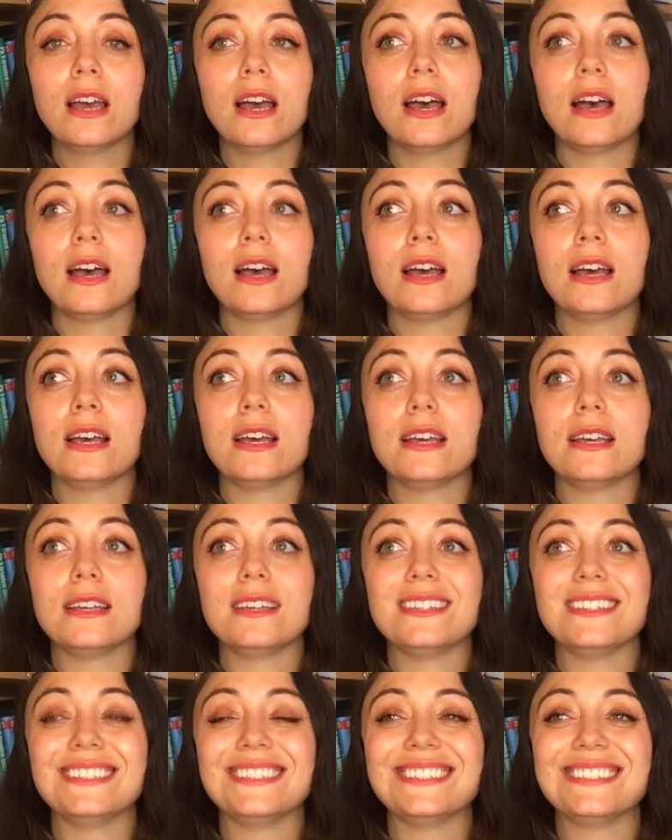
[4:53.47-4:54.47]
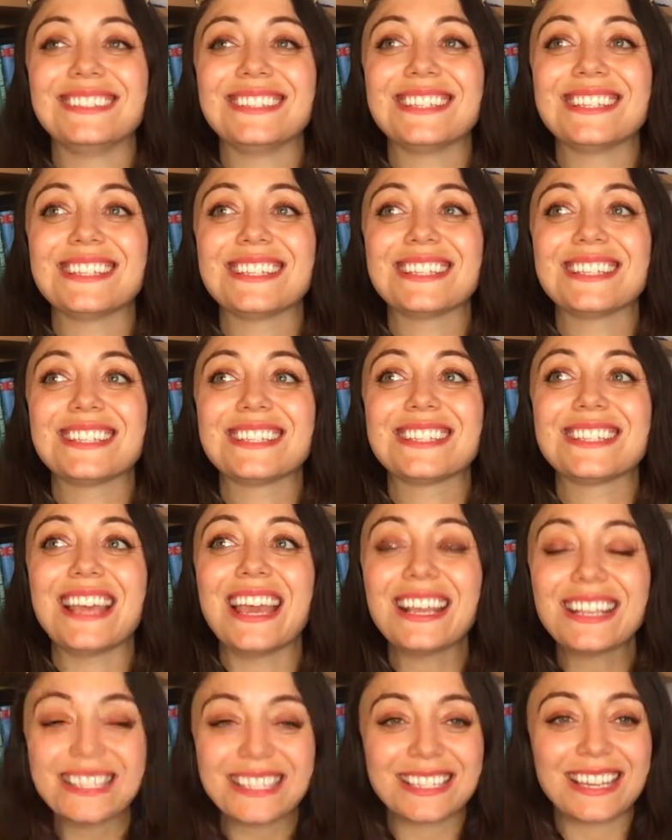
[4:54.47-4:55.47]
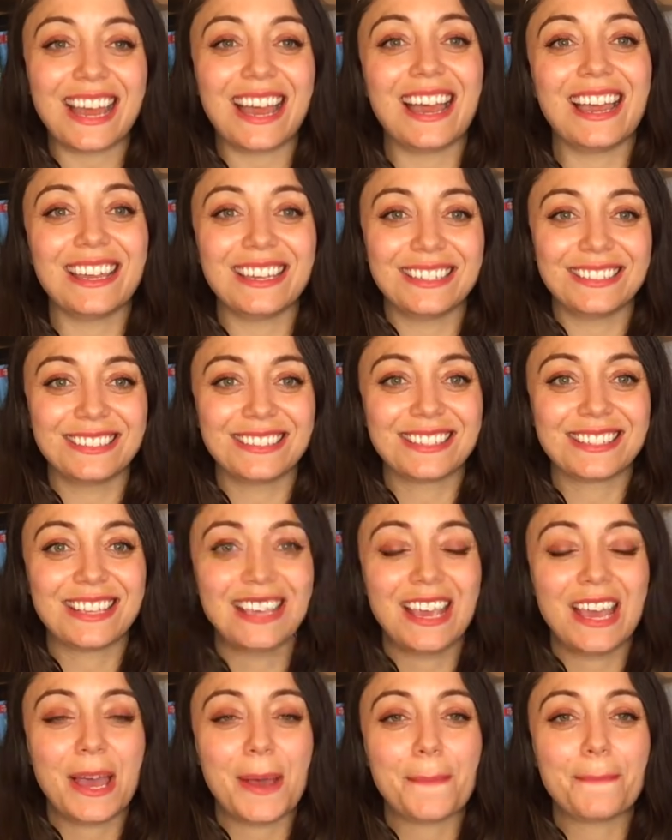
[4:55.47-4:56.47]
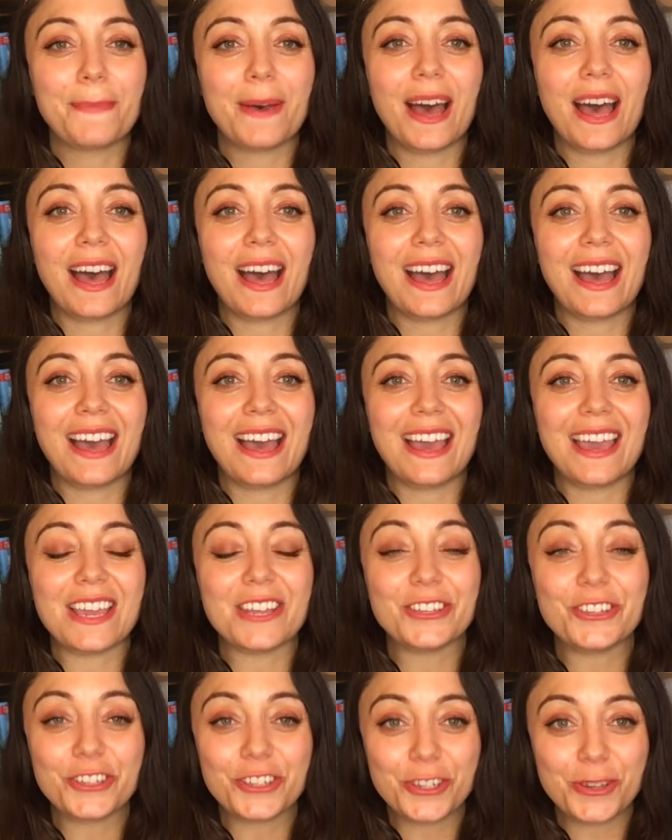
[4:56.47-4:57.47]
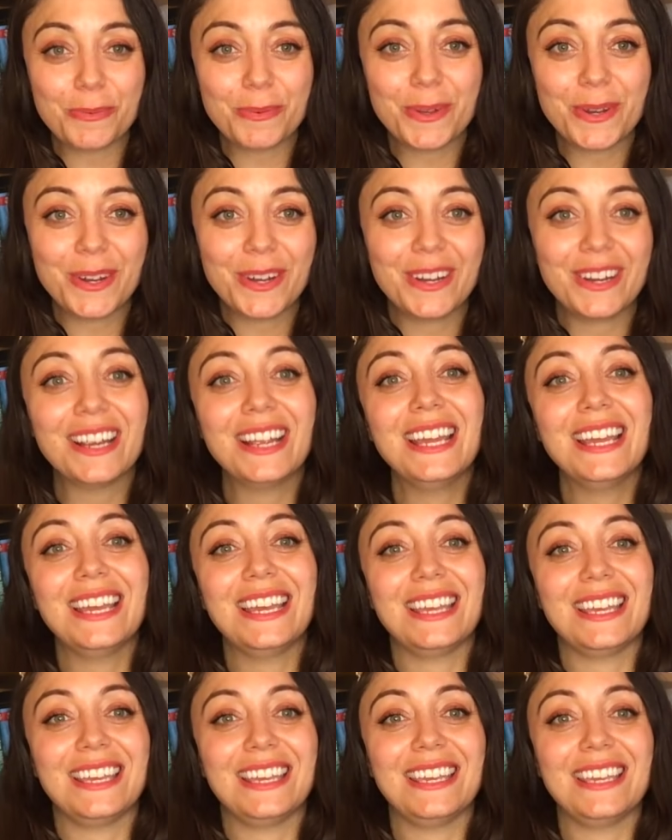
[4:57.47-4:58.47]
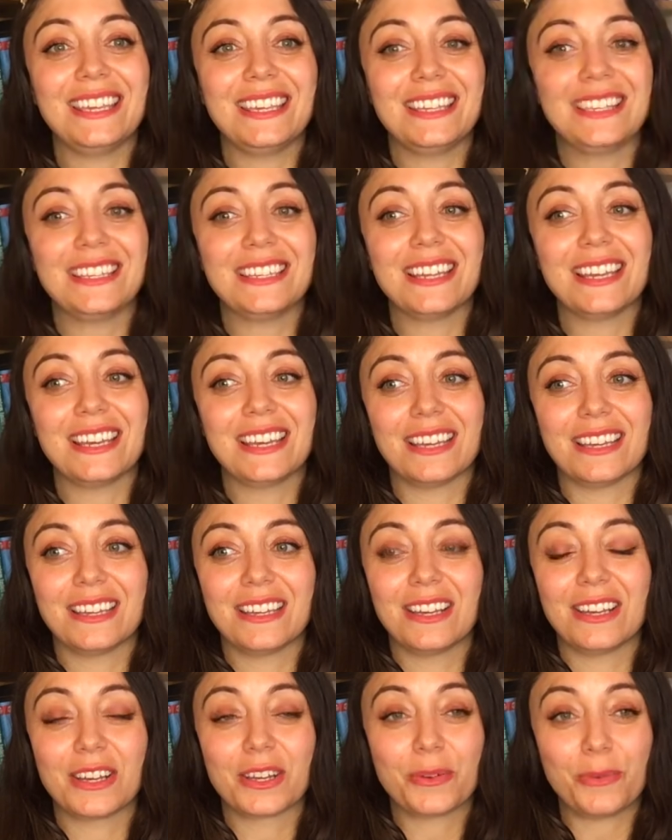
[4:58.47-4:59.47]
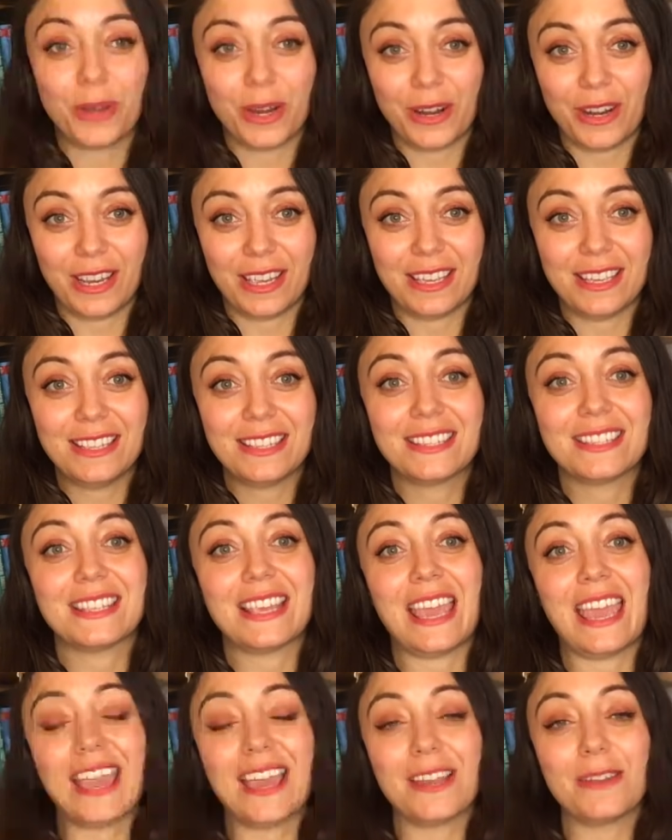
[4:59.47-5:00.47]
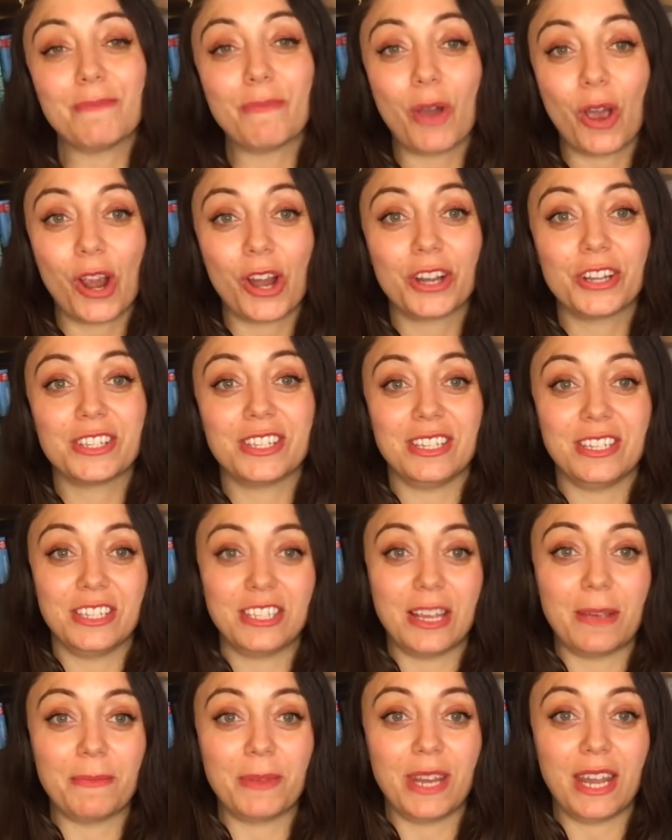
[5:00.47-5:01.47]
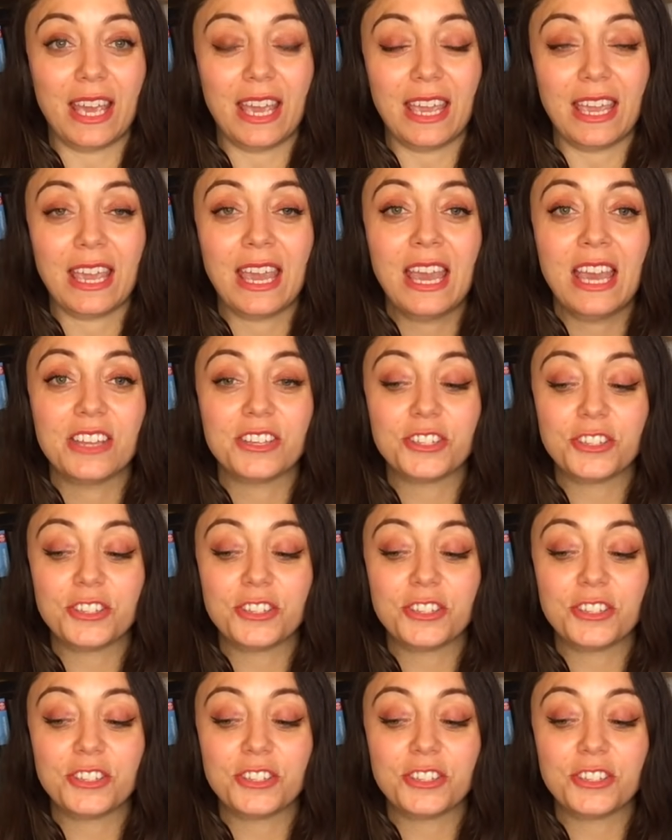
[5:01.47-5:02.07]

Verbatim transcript: sextiled by Jupiter in Aquarius and Mars in Gemini.